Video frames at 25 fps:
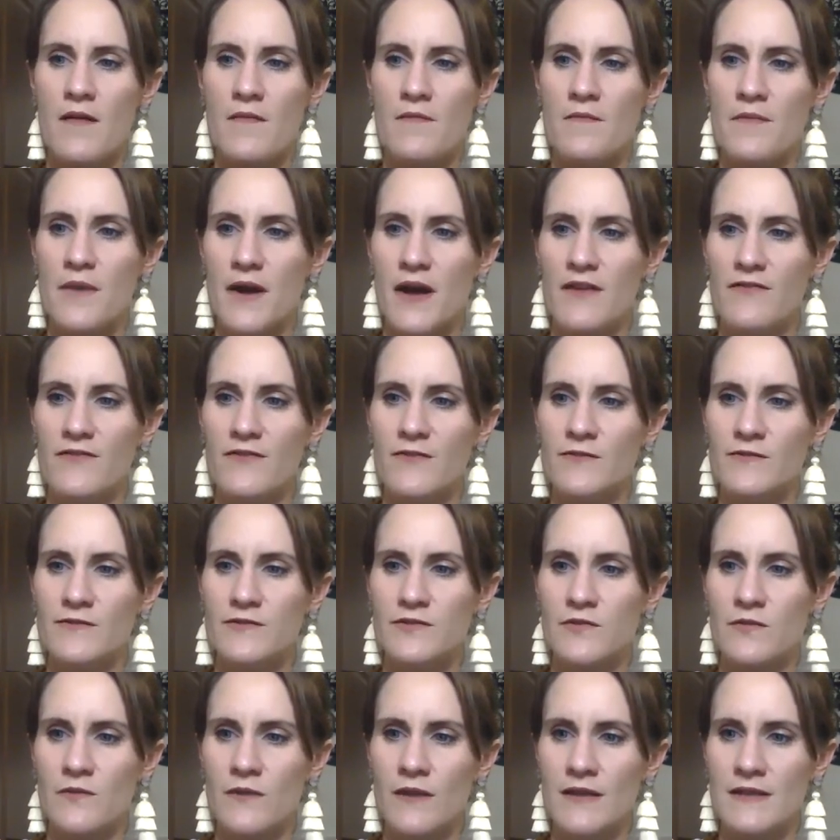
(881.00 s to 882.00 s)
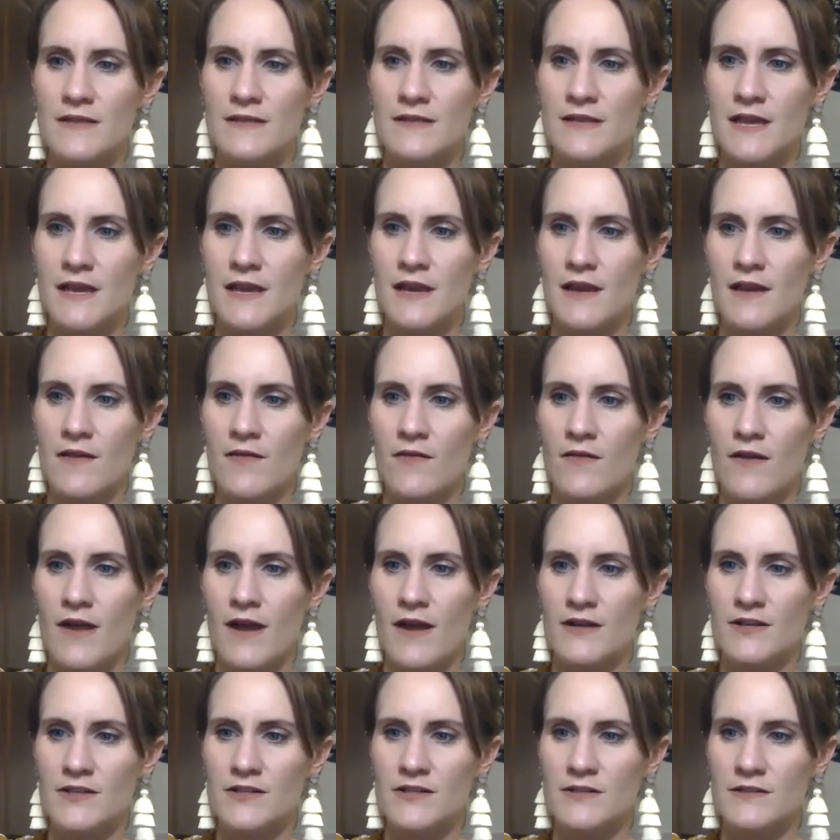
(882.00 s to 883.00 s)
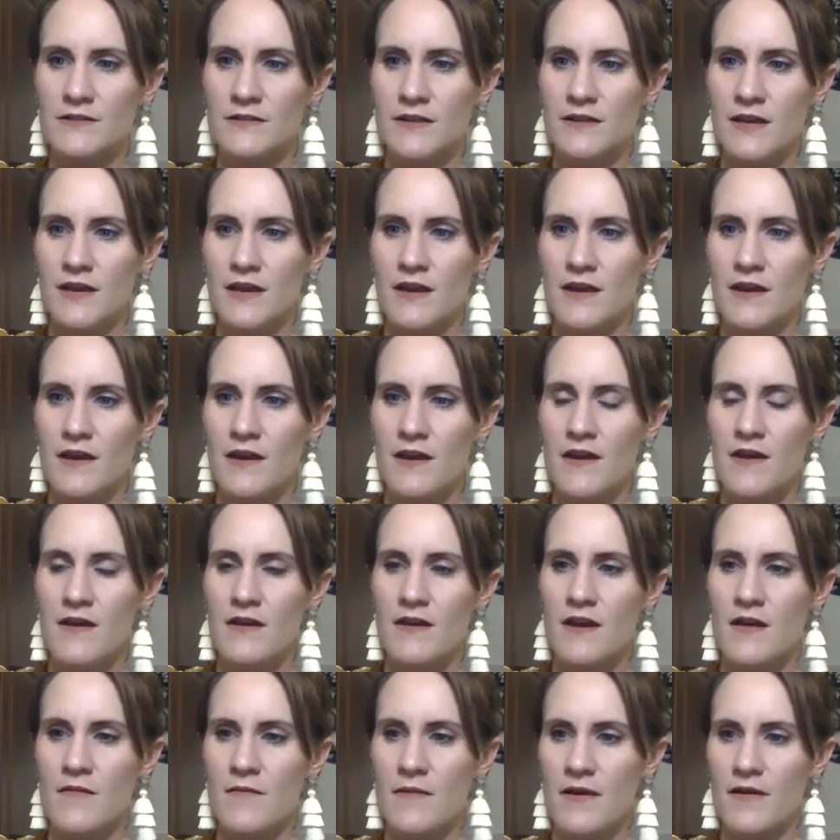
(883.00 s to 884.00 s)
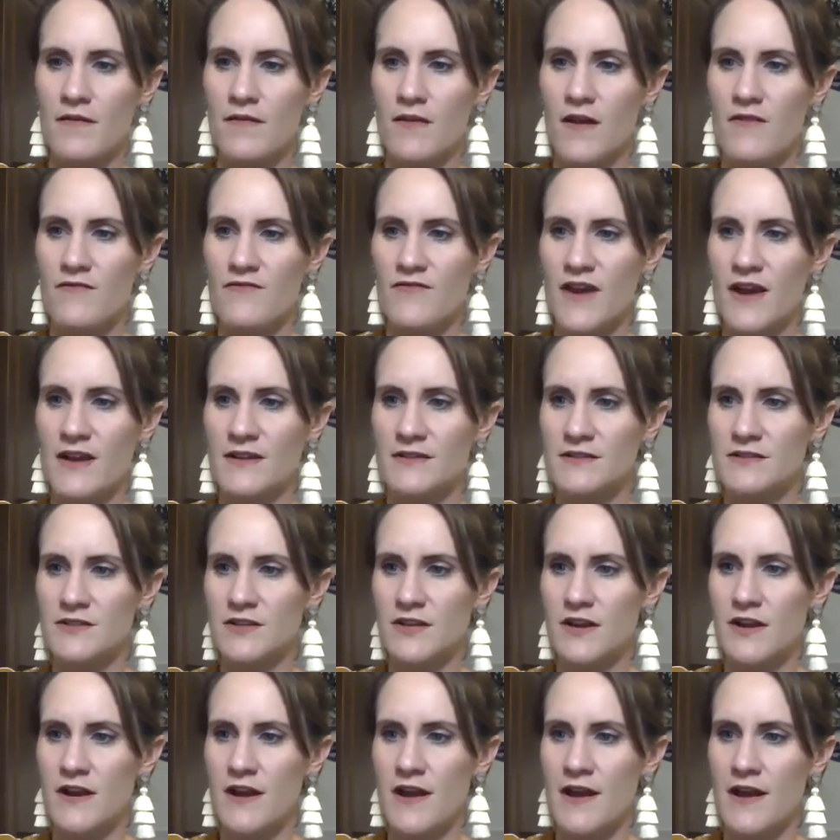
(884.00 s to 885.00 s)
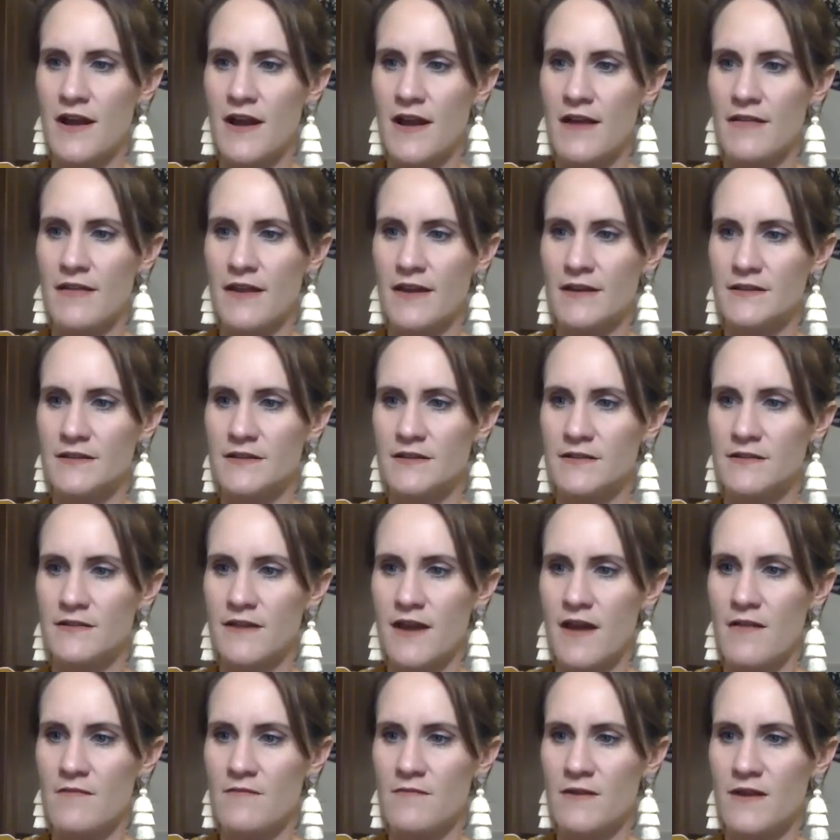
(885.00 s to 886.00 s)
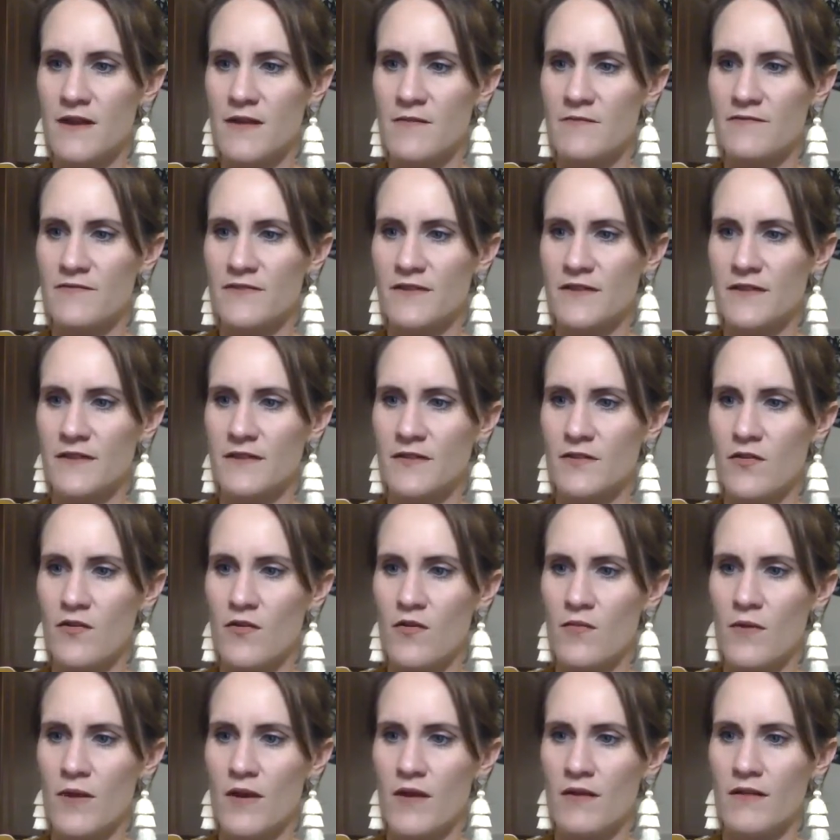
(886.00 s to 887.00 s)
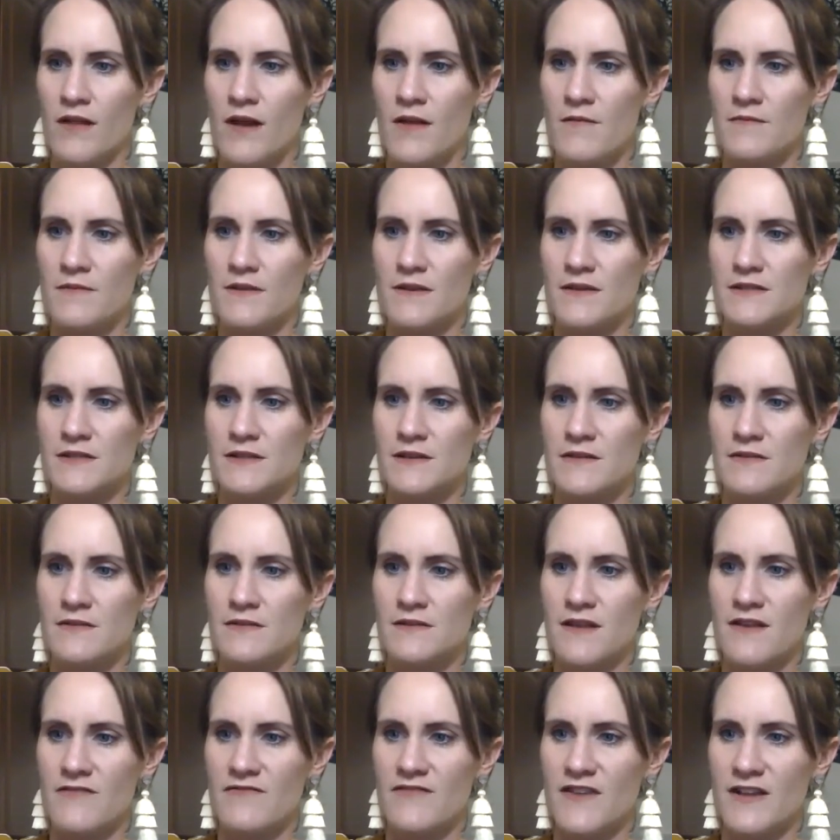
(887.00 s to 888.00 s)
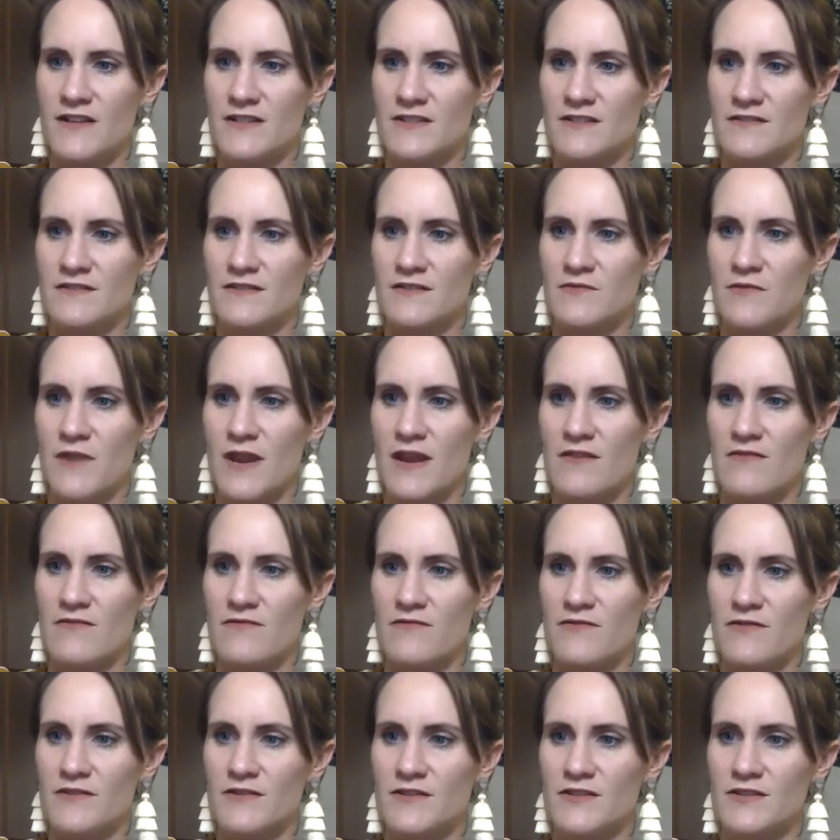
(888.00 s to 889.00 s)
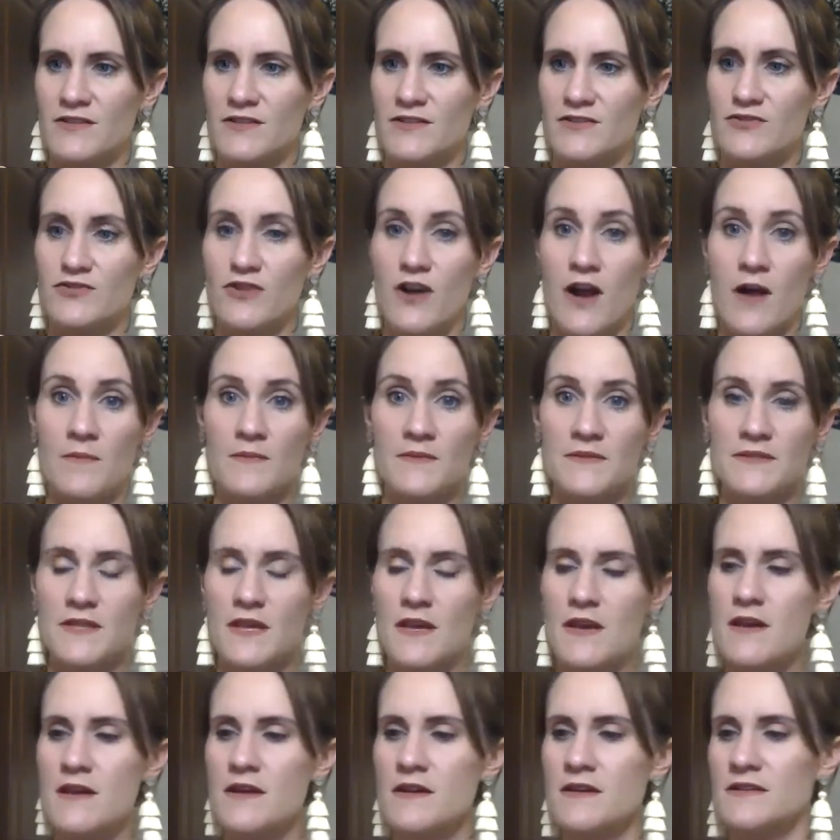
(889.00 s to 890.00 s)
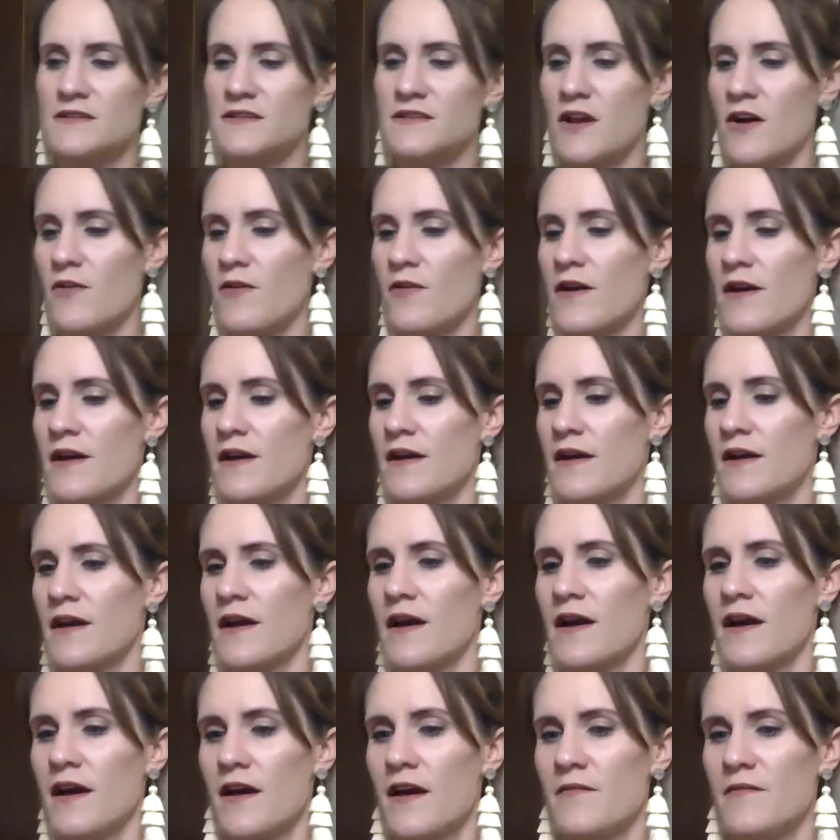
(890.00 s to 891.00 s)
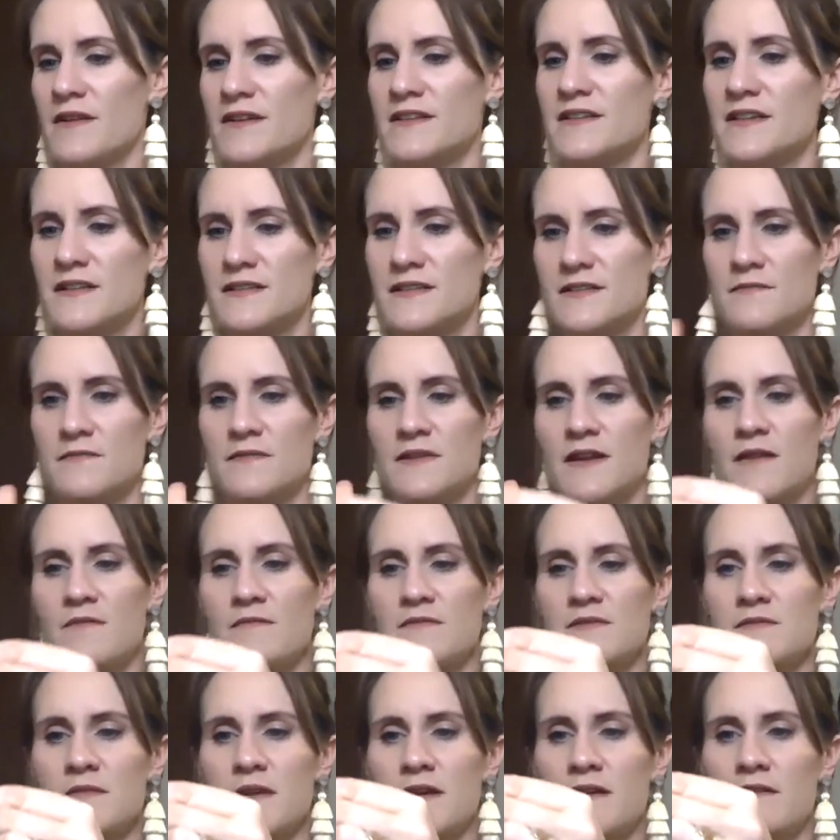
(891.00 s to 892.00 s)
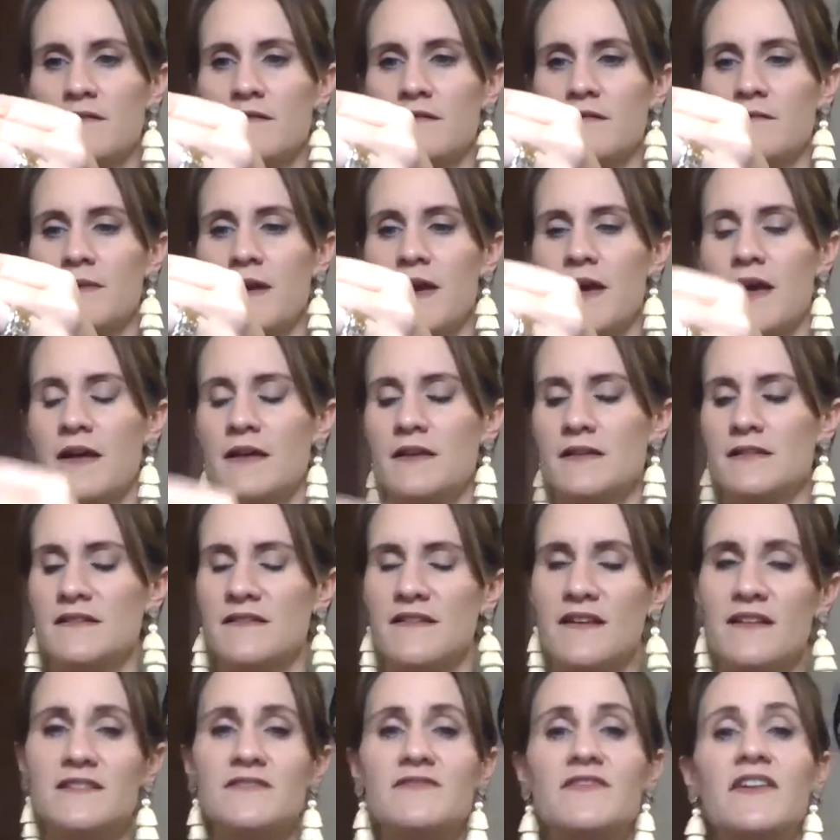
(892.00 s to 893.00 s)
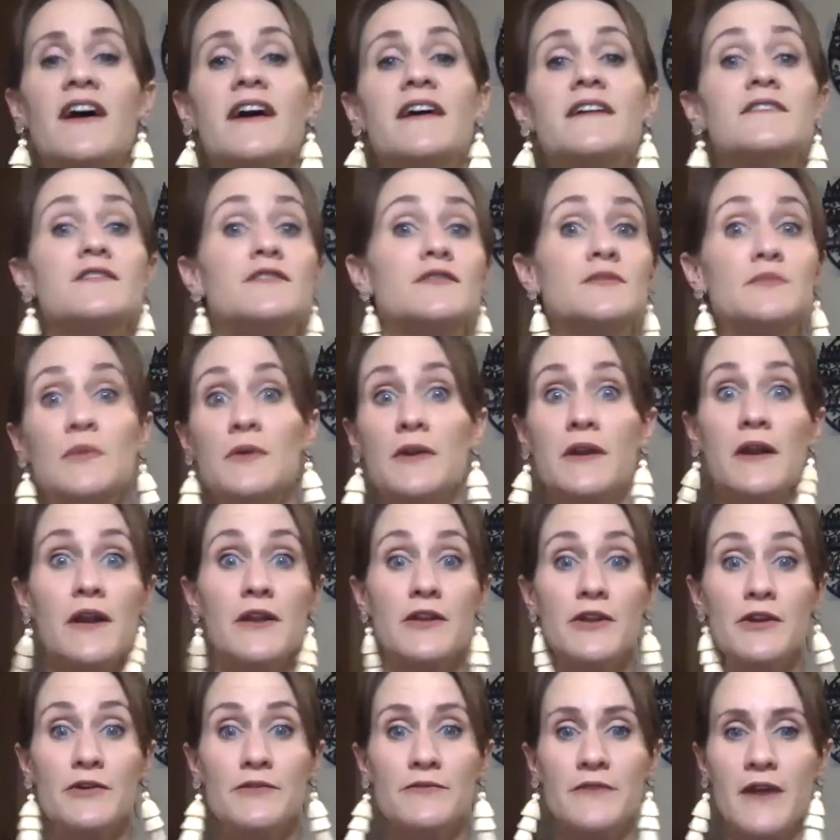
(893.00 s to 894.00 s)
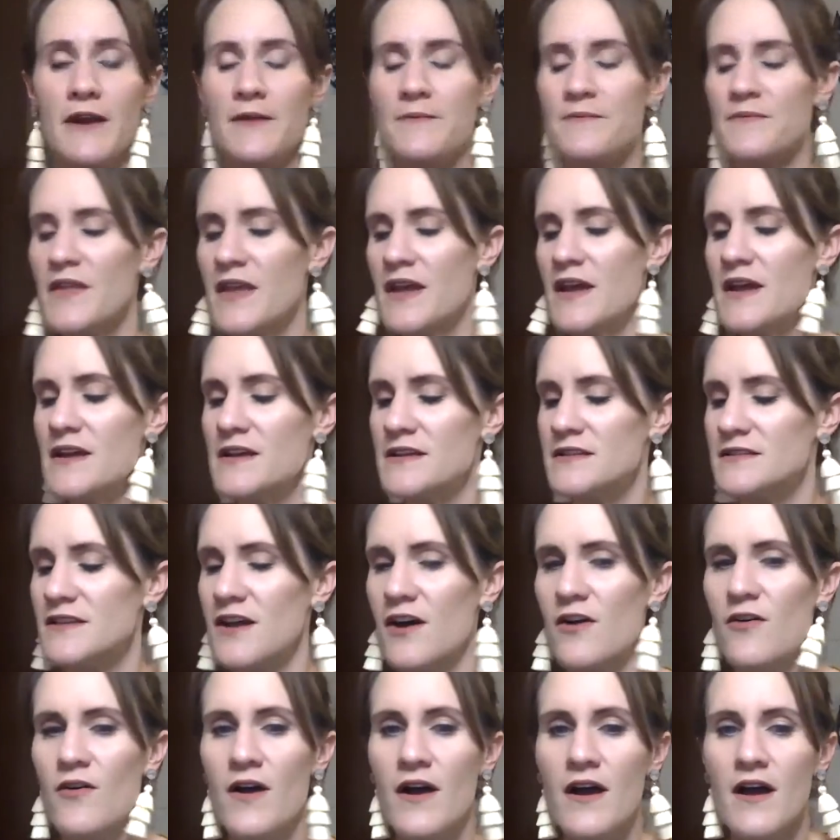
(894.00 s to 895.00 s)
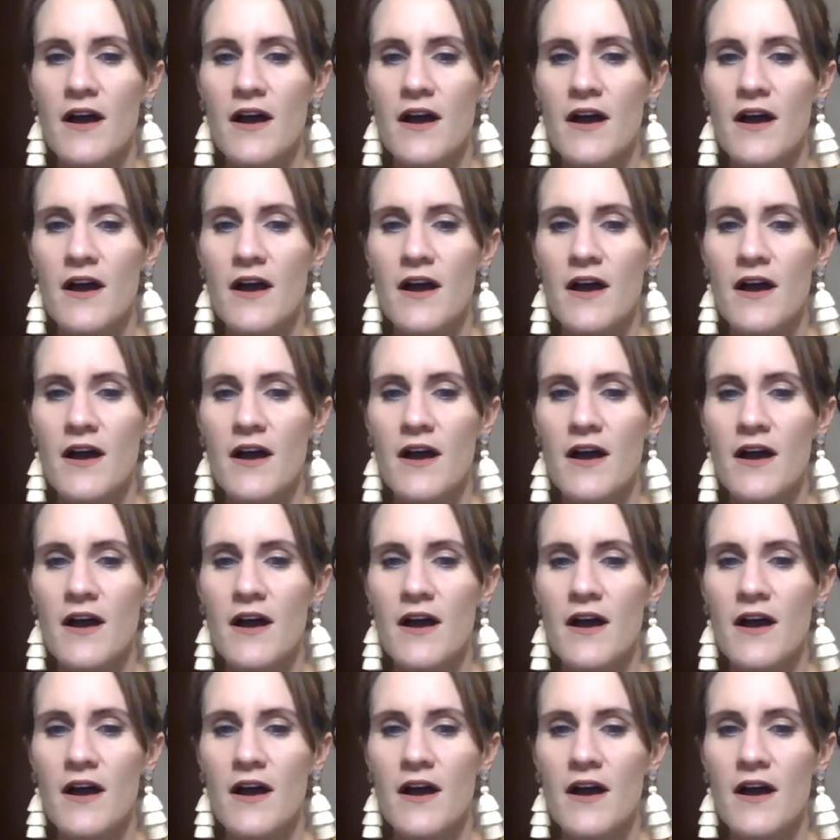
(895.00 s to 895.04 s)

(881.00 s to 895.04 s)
but if you squeeze it, it will actually come out a lot faster. And I like to do that when I'm filling the whole bottle up, because it goes a lot faster than waiting for just drops. So It does sometimes make a little mess, and that's fine. Just put it on you, right? So